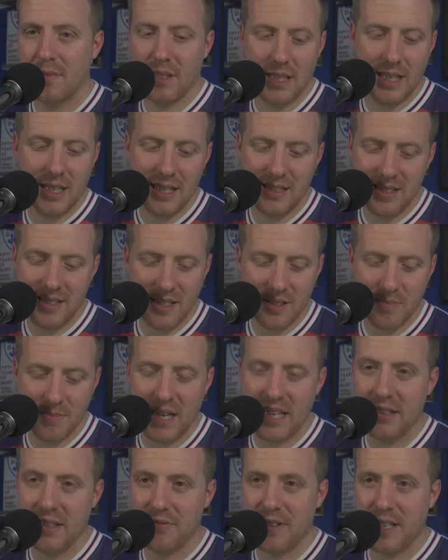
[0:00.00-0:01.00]
It is,
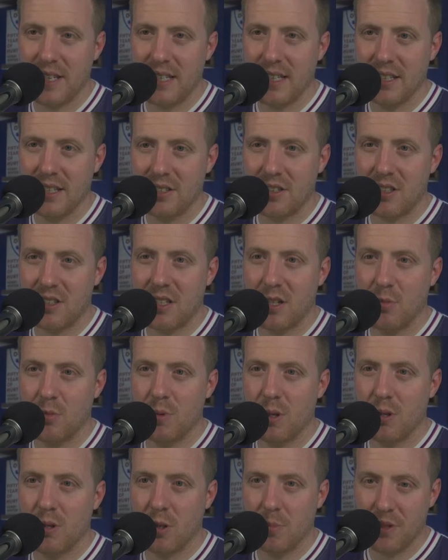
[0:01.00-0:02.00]
mate. Feel it. Club
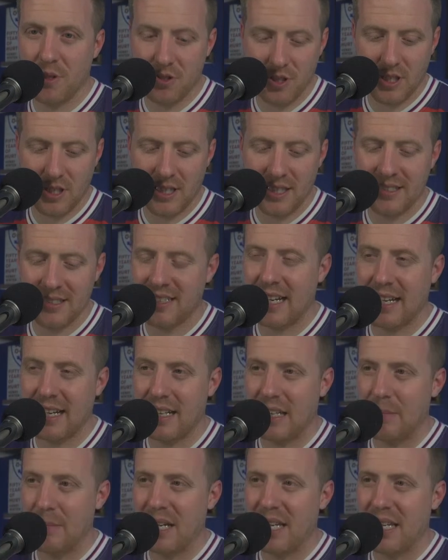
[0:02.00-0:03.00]
World Cup is
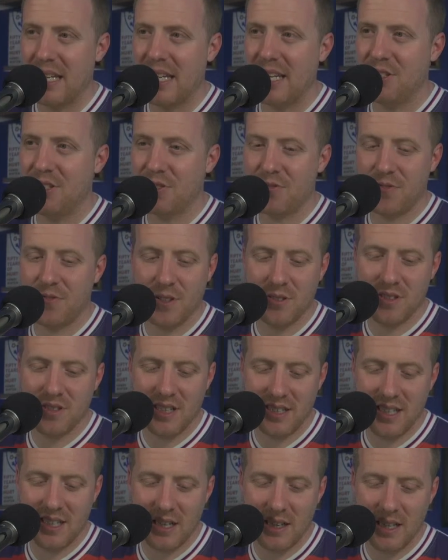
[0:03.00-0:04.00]
exactly, mate. It just feels
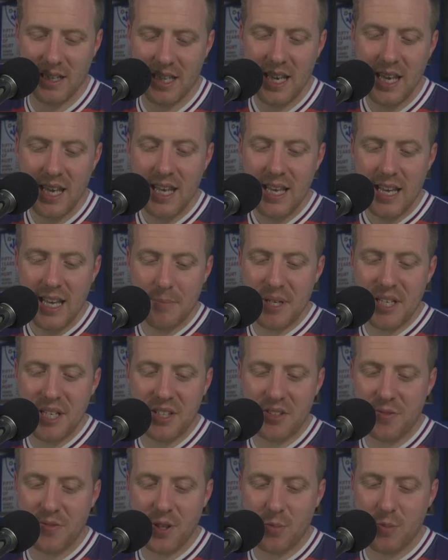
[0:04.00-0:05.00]
like now. I mean,
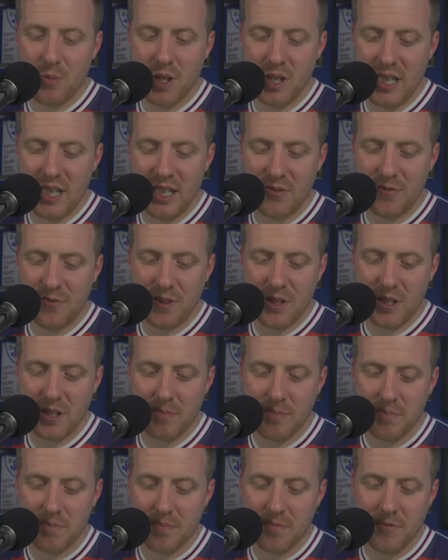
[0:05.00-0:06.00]
it's for the work. It's for
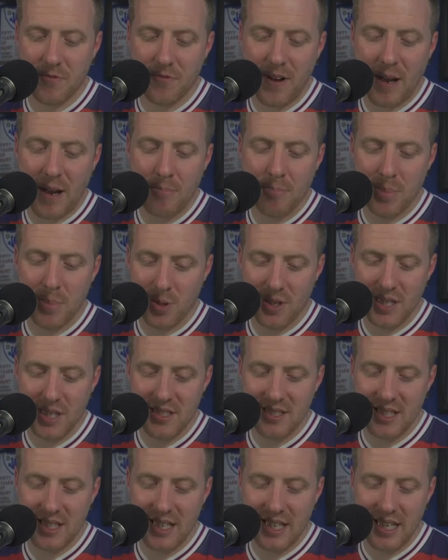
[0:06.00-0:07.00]
the
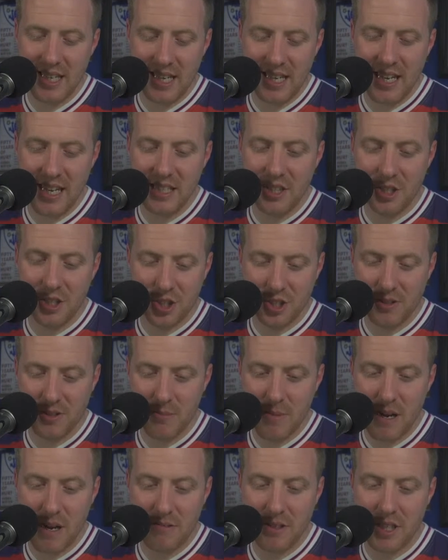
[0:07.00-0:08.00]
fanboys in it, in Asia and
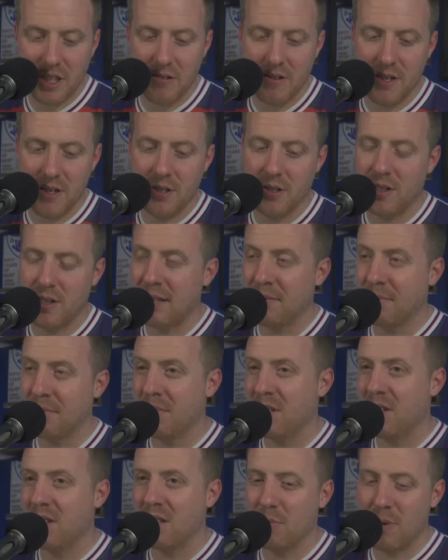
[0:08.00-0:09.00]
America and all that
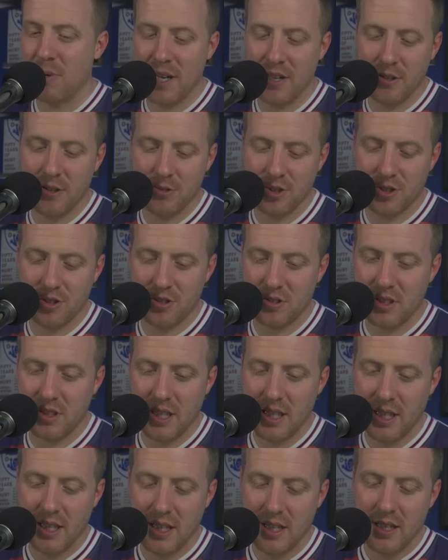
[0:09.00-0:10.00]
lot, where they're
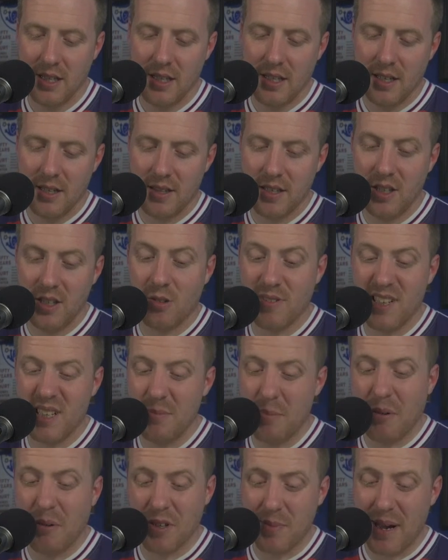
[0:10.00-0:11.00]
not really
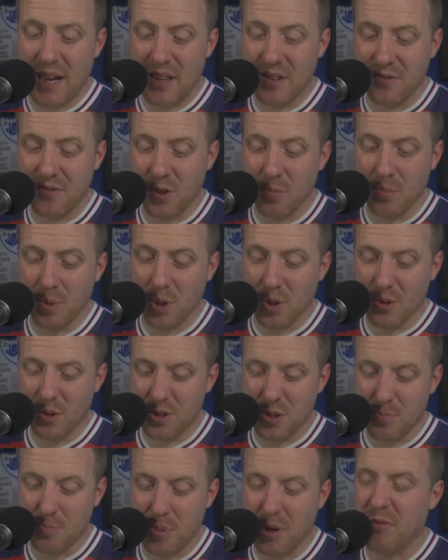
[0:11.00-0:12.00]
bothered about the football. They're
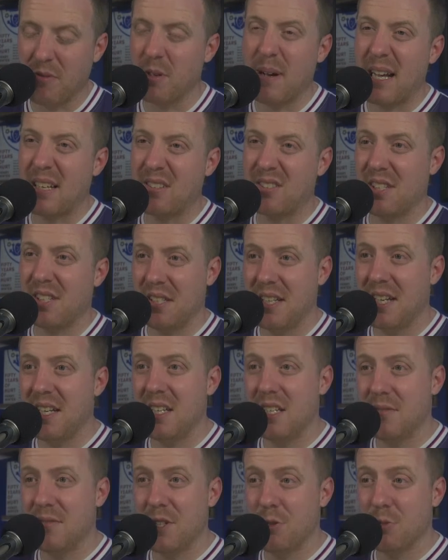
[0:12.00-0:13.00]
just bothered about seeing an
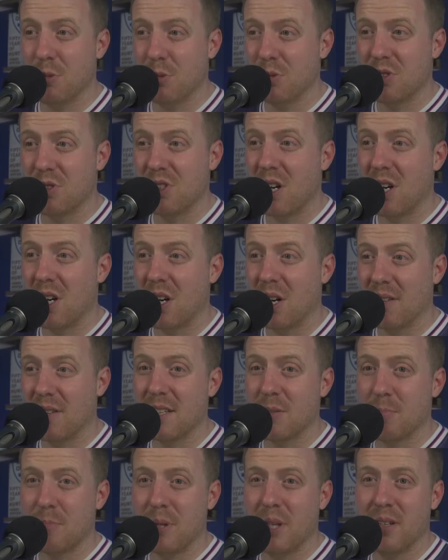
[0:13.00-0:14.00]
individual star.
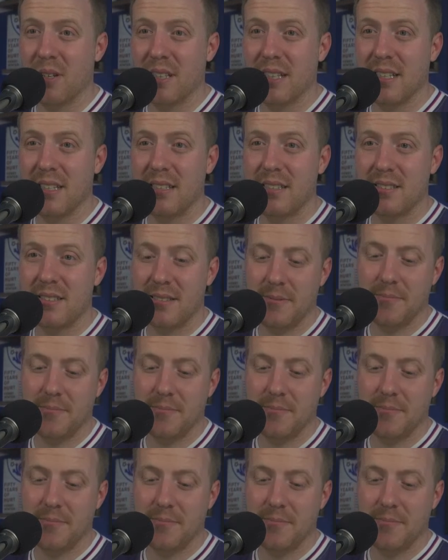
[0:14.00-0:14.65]
Let's be honest.